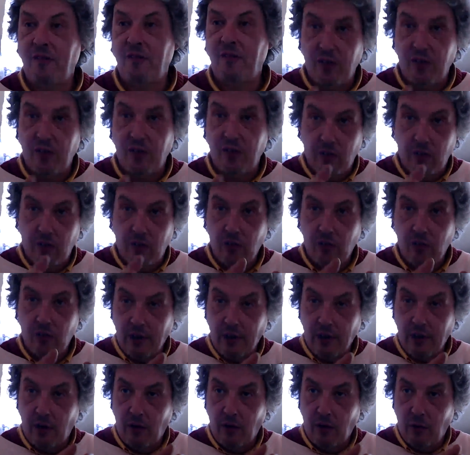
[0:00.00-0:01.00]
whole message
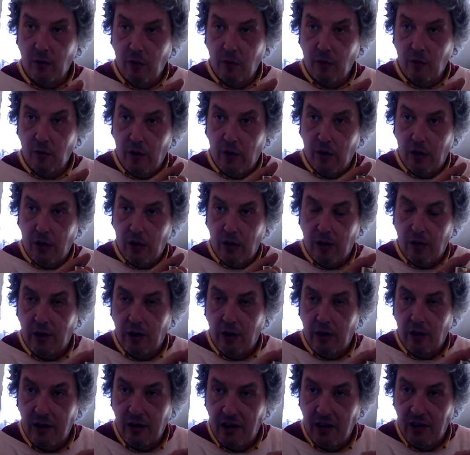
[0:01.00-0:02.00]
is we have to
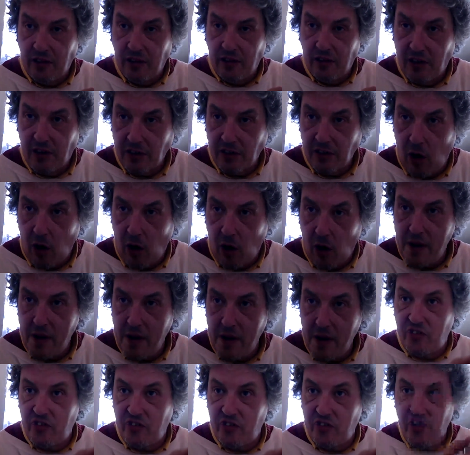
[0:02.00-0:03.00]
be like
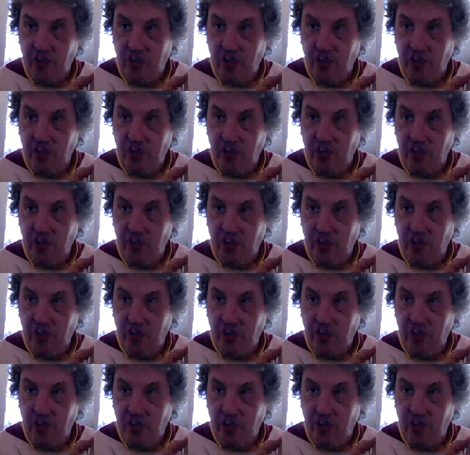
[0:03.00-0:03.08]
arrows